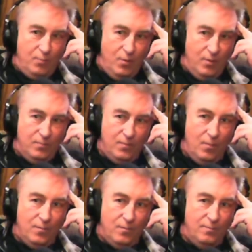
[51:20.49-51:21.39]
with all
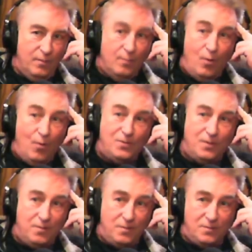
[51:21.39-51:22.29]
the, the Moog
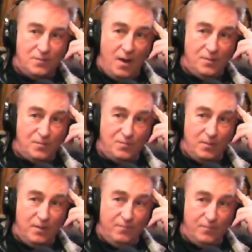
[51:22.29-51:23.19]
synthesizers, when
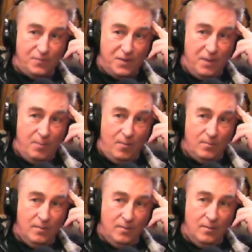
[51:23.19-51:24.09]
they first came out,
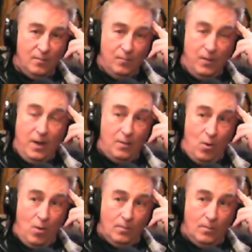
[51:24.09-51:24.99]
we had them
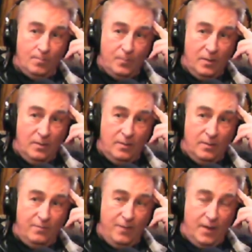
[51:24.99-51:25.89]
all. In
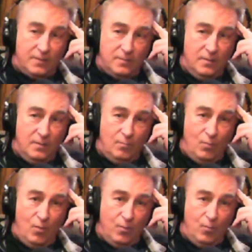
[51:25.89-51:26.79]
fact, uh,
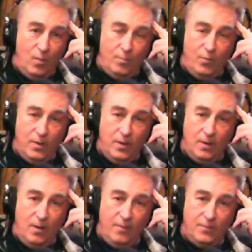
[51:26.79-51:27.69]
Moog at one point
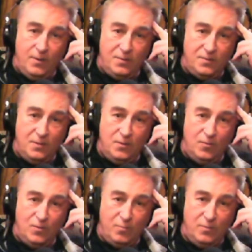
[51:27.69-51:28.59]
offered us an
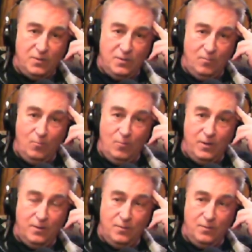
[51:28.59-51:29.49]
endorsement. We said, well, what are you
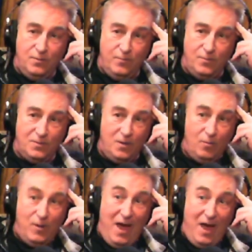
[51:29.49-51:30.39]
going to do for us?
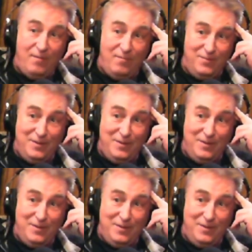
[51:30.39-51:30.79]
We have everything you